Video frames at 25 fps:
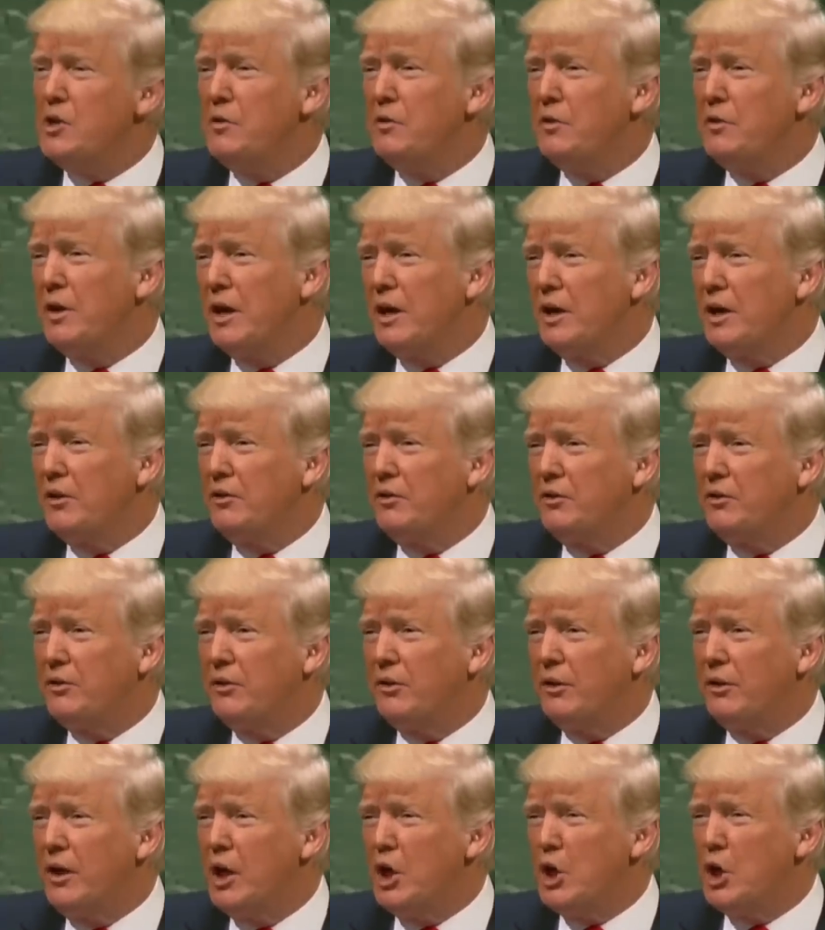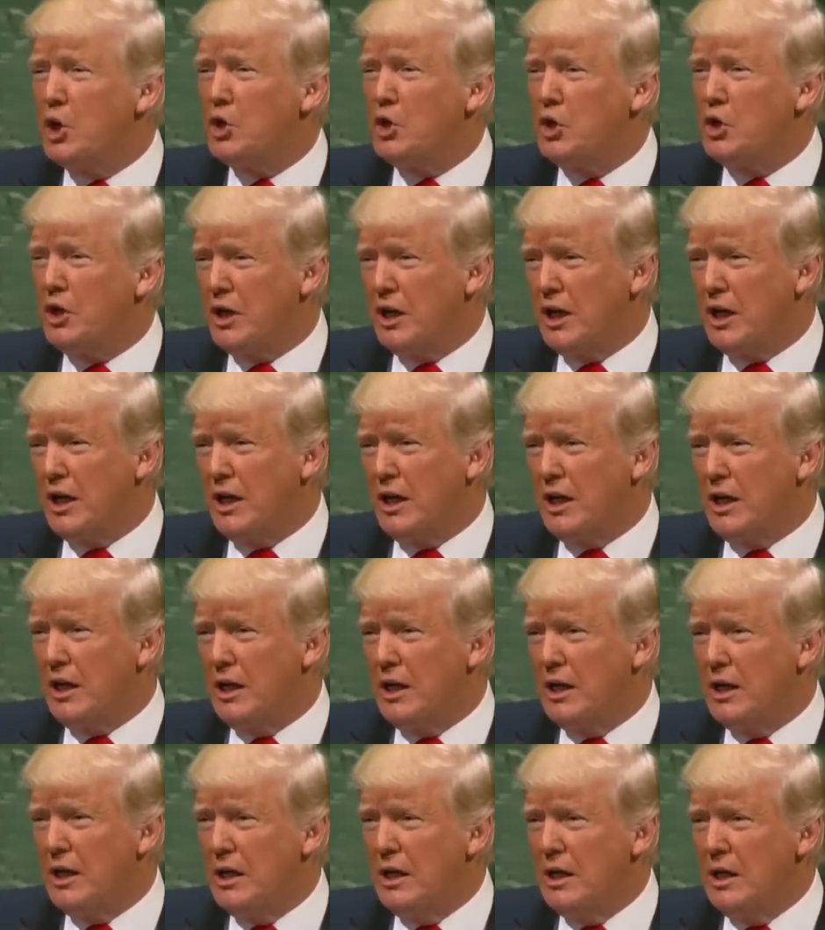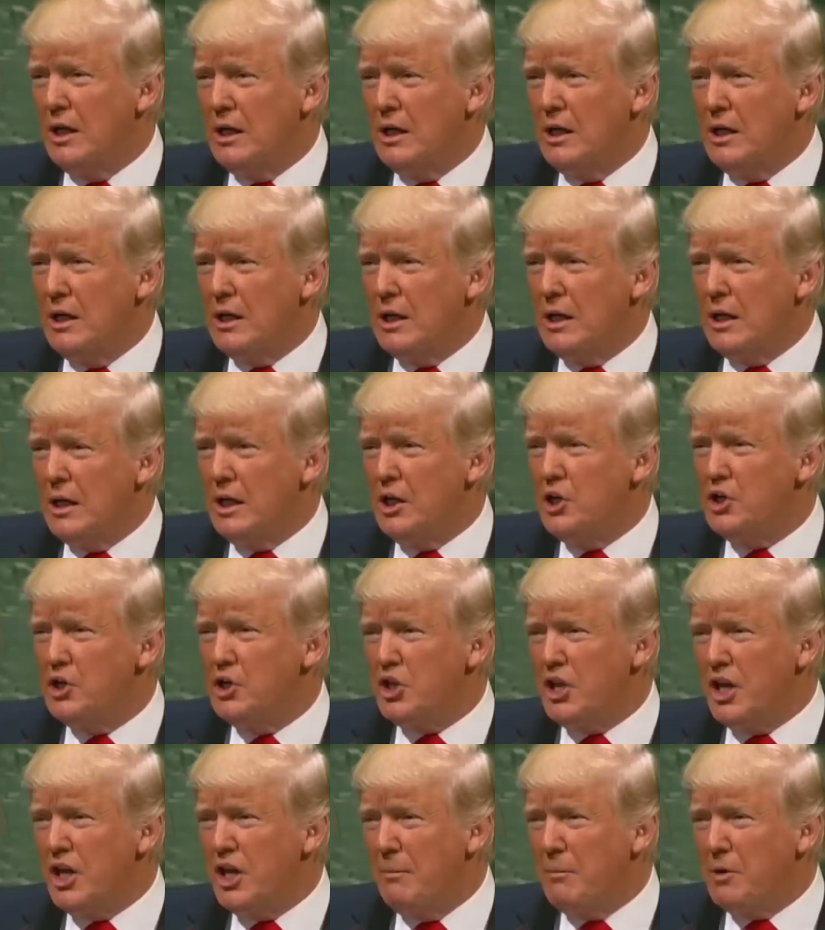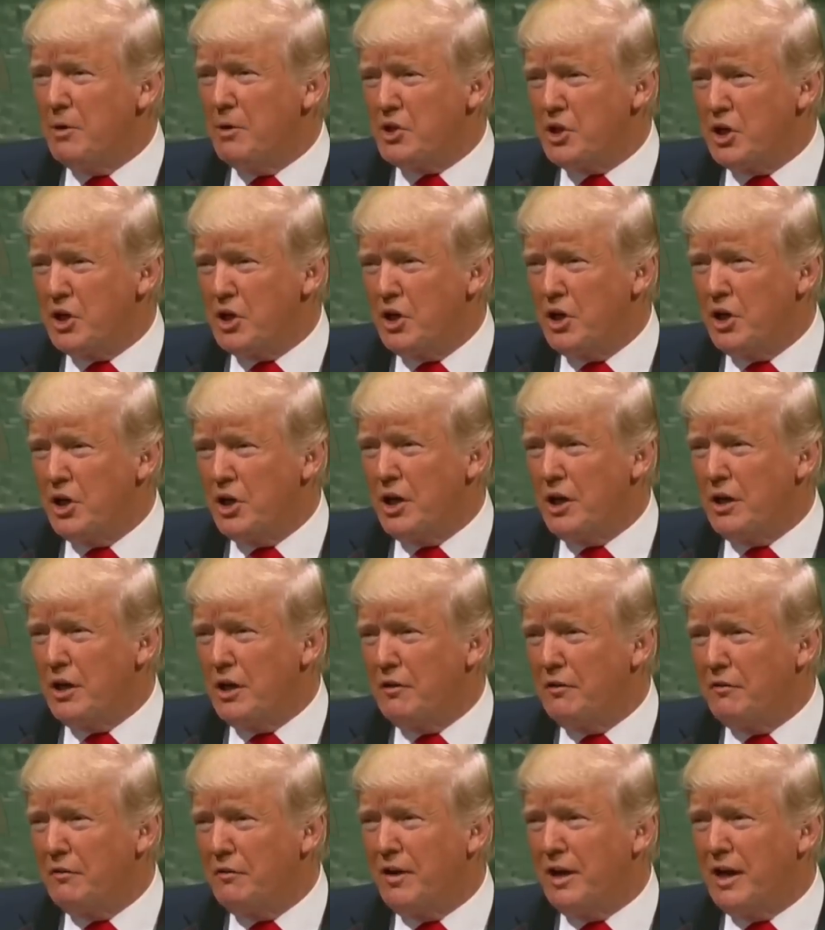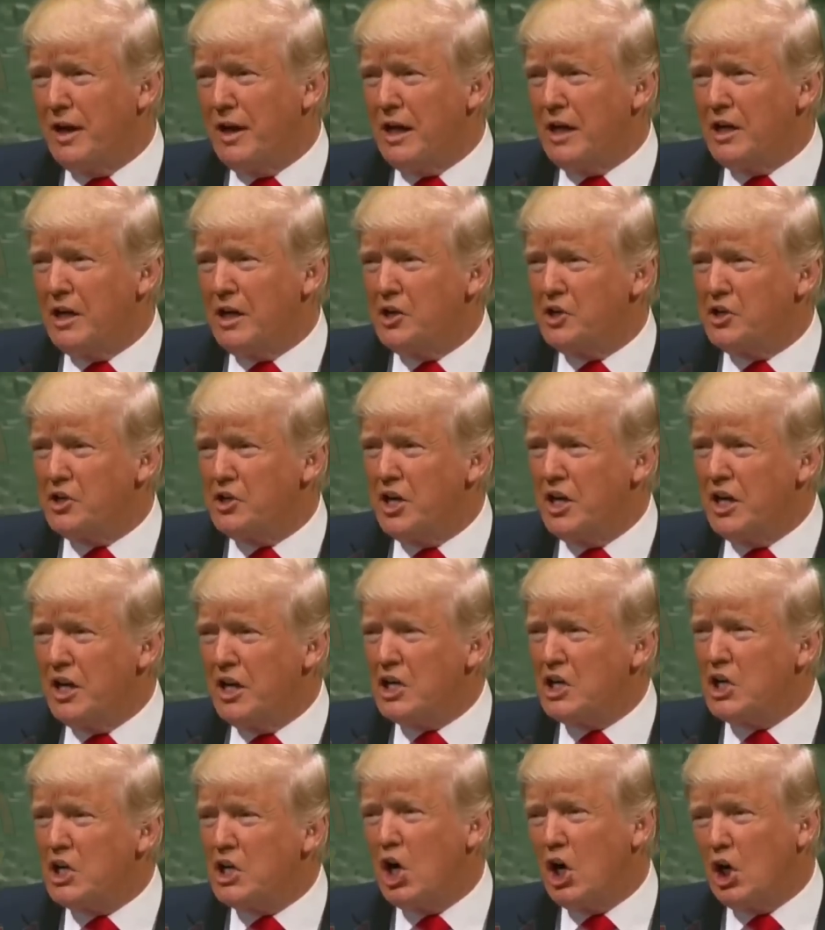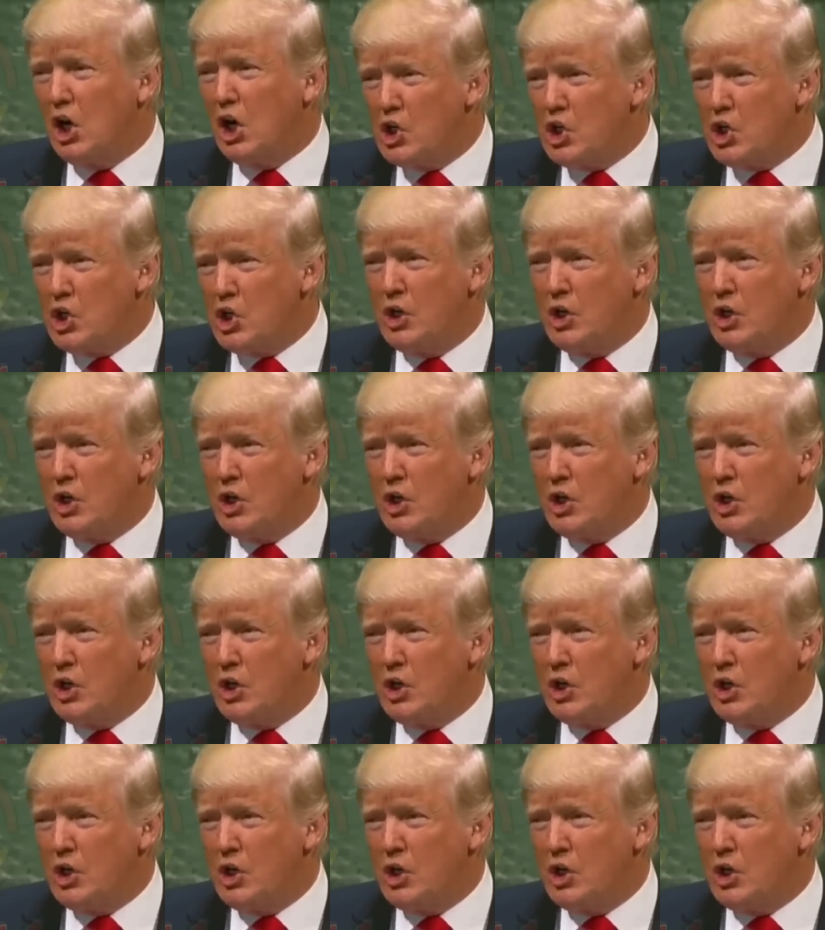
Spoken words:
Each of us here today is the emissary of a distinct